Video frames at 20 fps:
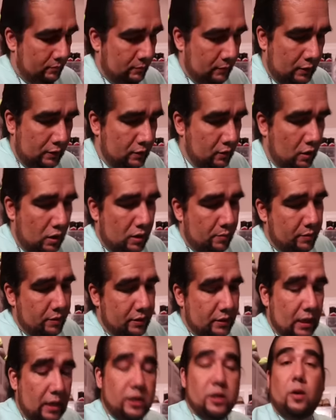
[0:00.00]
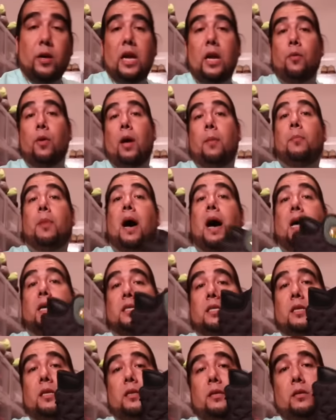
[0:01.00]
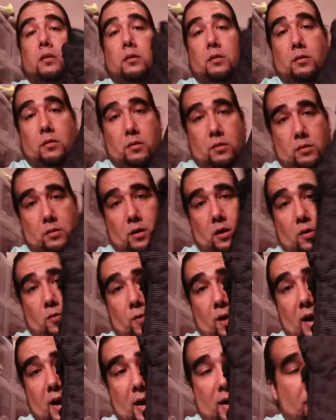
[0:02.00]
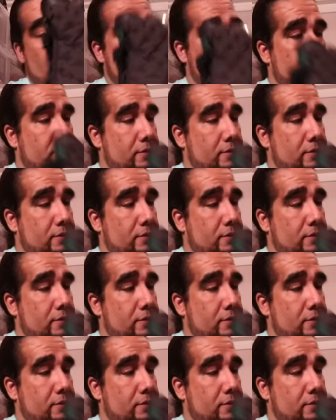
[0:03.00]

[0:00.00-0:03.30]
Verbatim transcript: that's all I'm gonna say. So anyway, Boston away,